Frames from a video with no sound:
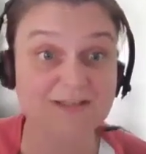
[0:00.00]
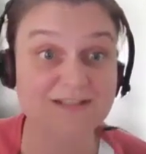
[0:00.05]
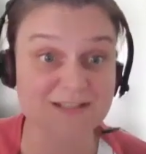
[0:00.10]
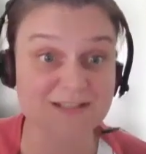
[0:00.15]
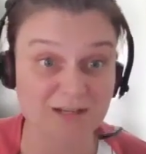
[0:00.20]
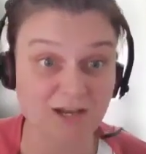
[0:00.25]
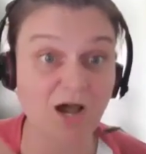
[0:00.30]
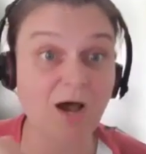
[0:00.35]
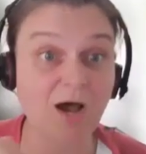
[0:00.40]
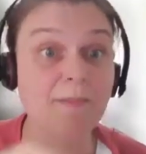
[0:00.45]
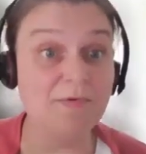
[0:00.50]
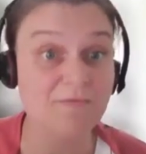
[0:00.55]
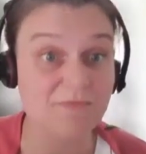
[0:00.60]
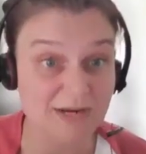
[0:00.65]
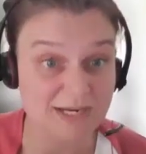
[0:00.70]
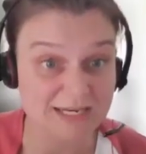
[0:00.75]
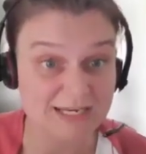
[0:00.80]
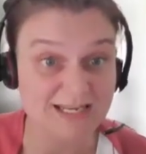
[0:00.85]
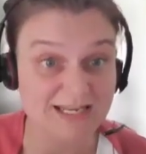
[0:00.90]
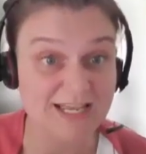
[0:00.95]
to calm and
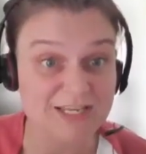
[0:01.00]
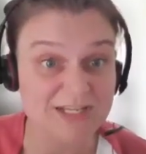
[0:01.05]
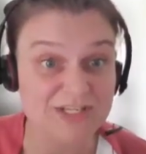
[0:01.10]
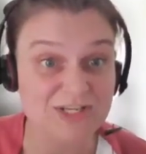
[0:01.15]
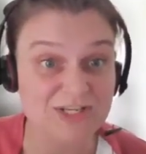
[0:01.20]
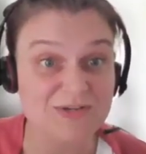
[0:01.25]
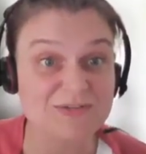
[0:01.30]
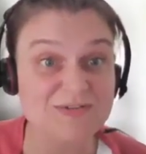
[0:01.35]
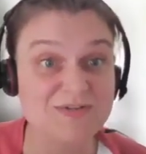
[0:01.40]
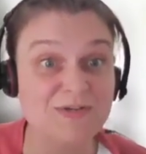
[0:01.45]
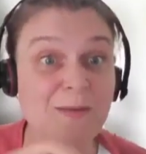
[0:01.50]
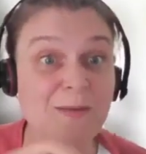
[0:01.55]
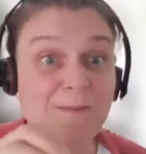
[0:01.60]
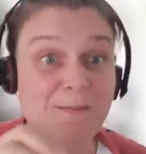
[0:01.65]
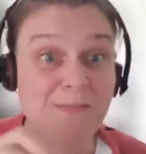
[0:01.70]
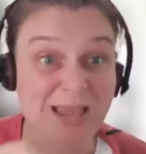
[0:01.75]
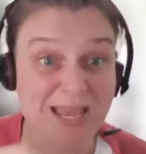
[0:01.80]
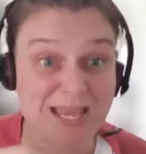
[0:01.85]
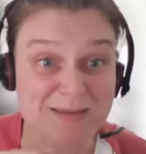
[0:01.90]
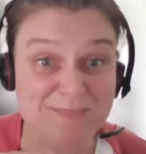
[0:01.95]
regulate you. So it
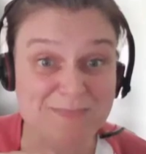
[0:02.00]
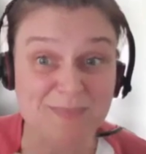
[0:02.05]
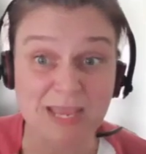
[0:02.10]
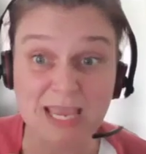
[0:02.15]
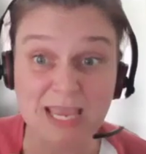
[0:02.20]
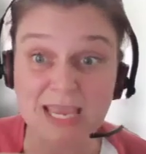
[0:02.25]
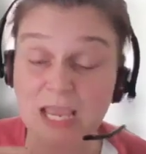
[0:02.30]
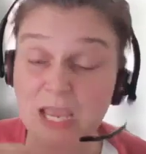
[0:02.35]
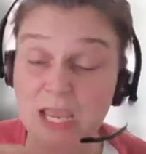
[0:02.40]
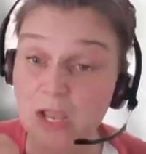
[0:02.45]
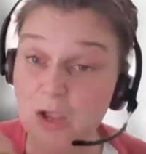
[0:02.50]
may be